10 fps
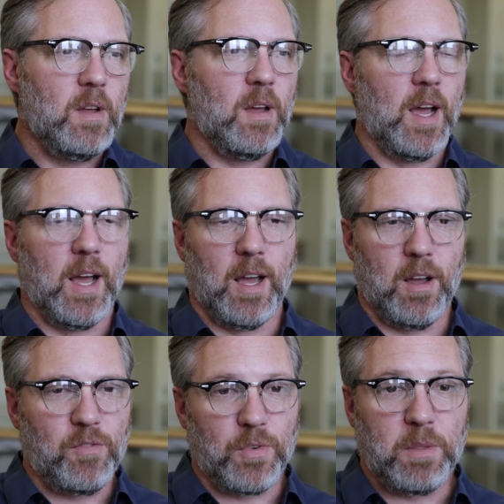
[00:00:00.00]

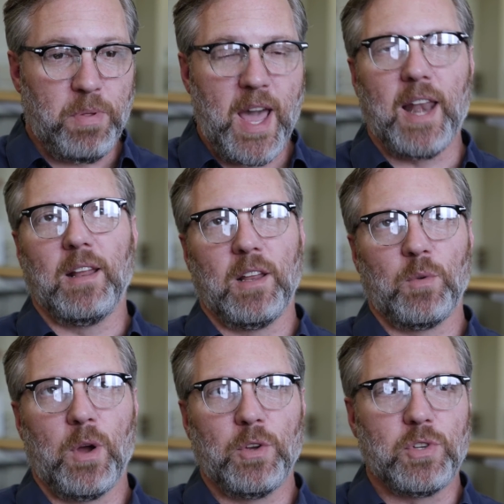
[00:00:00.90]
the planet, and
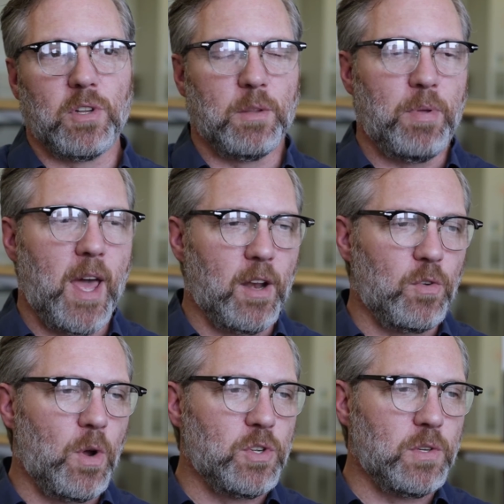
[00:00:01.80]
erosion on the planet, and
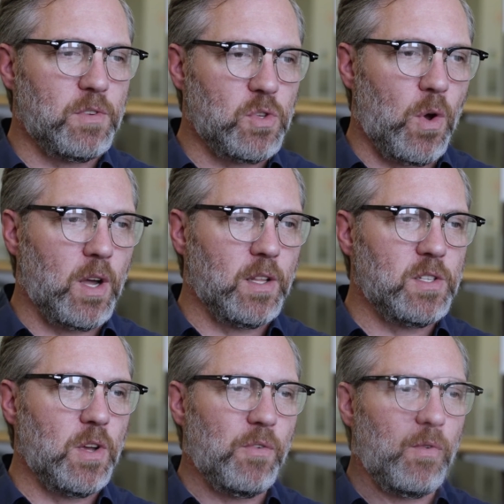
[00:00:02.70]
erosion of soil and
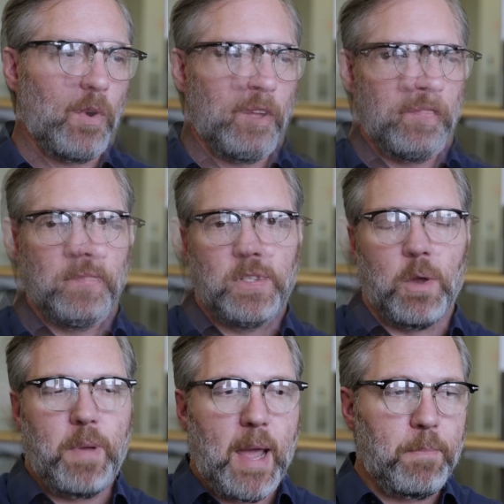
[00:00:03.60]
so forth. So
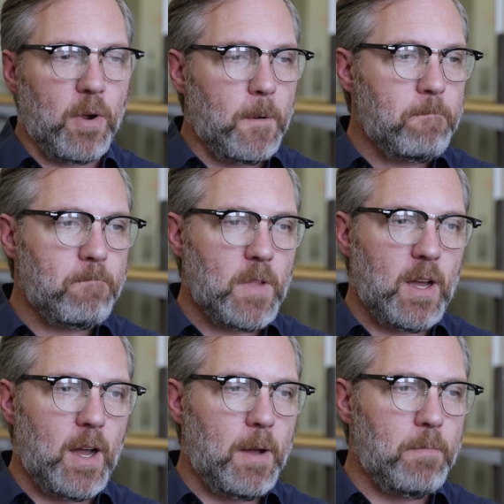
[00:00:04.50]
paper,
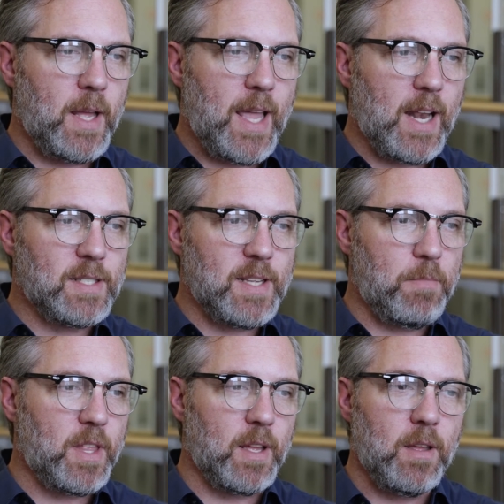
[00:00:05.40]
again, it's
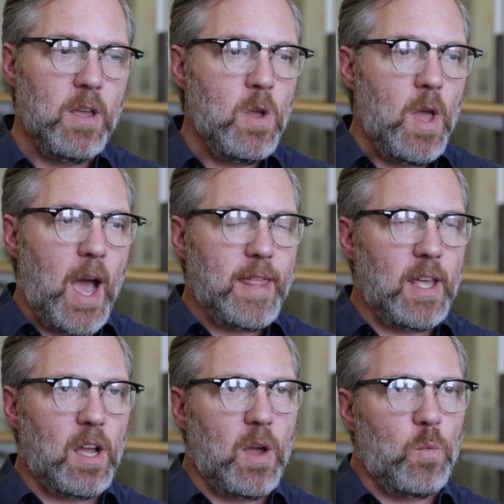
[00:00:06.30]
something I
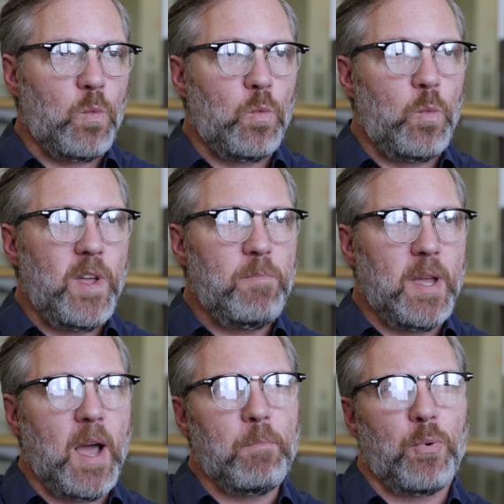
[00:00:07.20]
think we've
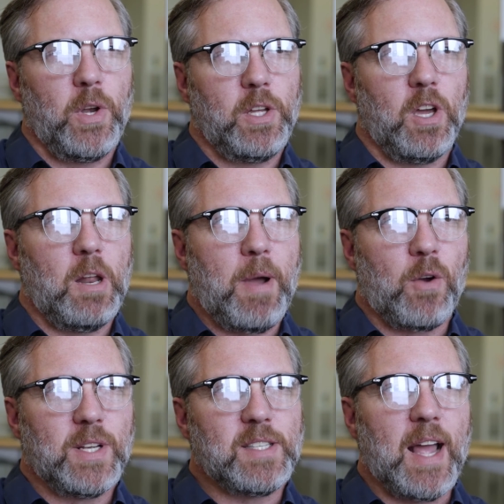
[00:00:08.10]
become pretty good about
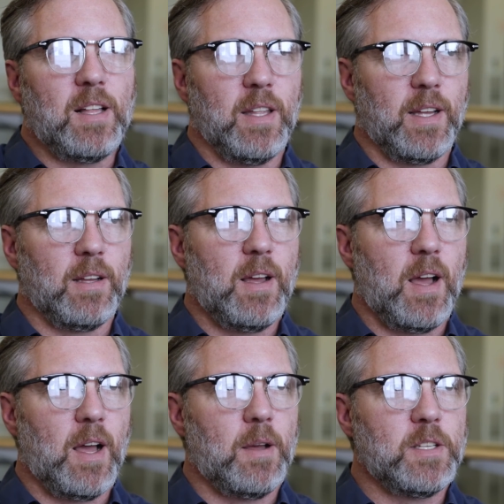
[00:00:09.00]
recycling,
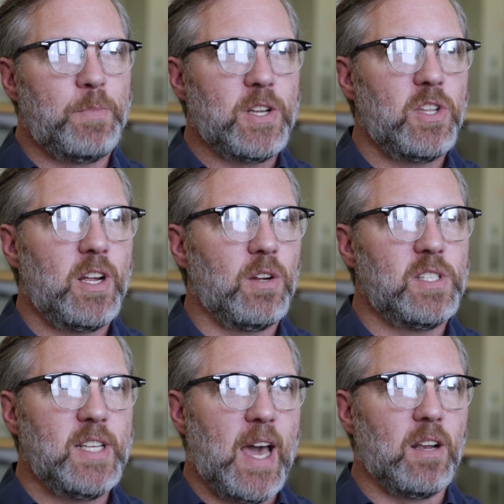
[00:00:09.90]
especially here in
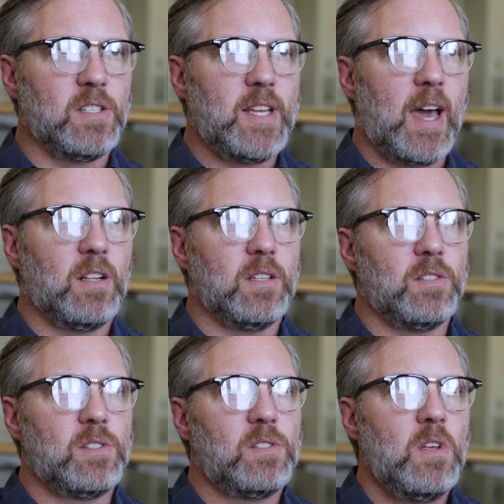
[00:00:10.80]
Seattle. Seattle
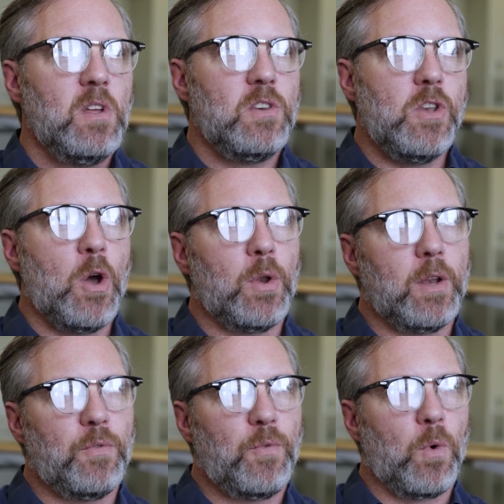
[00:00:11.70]
is
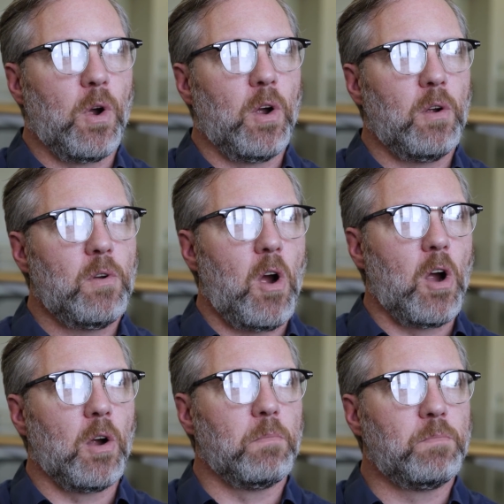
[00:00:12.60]
noted for
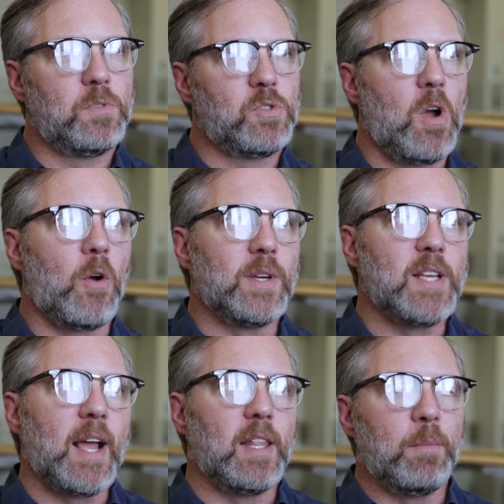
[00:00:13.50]
our strong
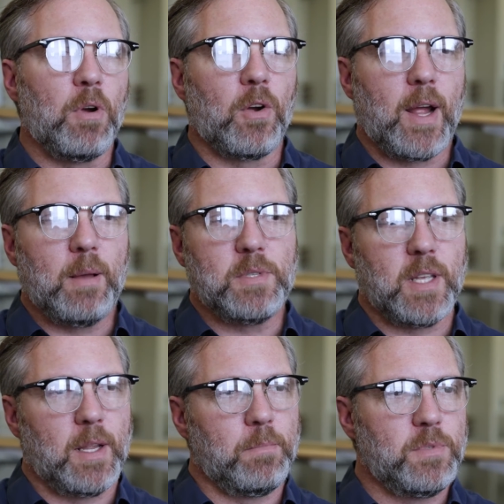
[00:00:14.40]
recycling programs,
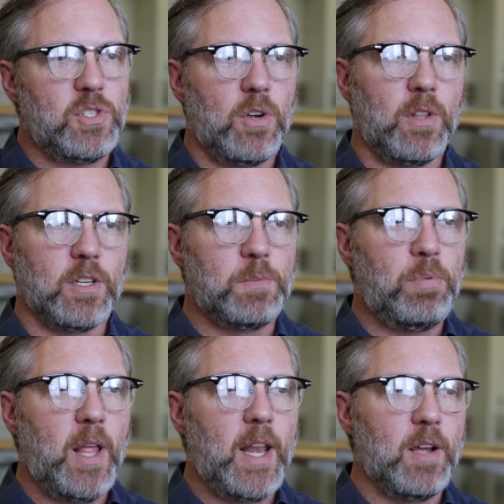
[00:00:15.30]
and I'm sure there's
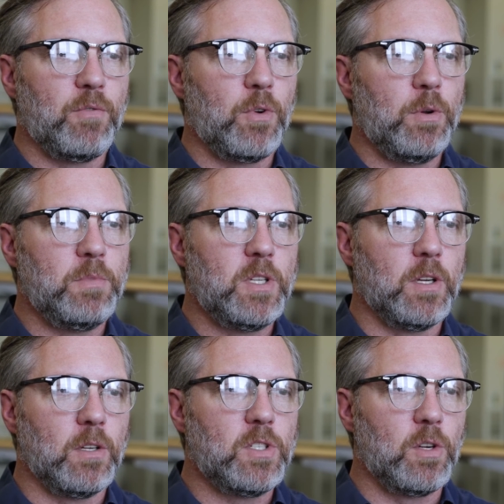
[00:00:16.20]
plenty of room
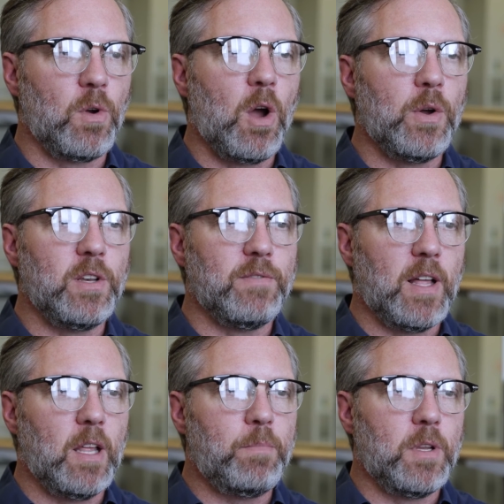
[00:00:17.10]
to grow and
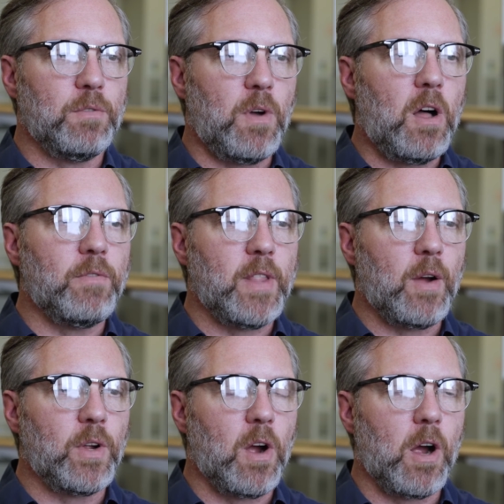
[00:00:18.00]
develop and evolve in
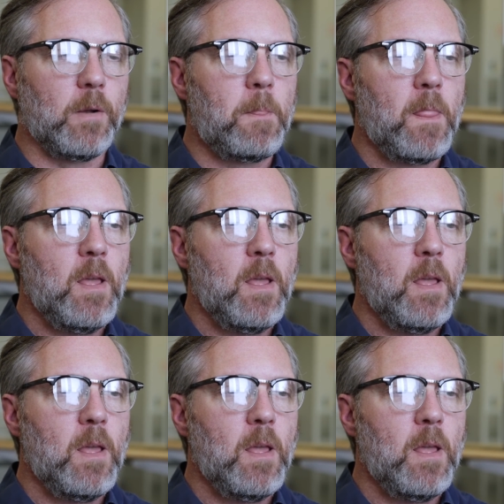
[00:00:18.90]
that regard.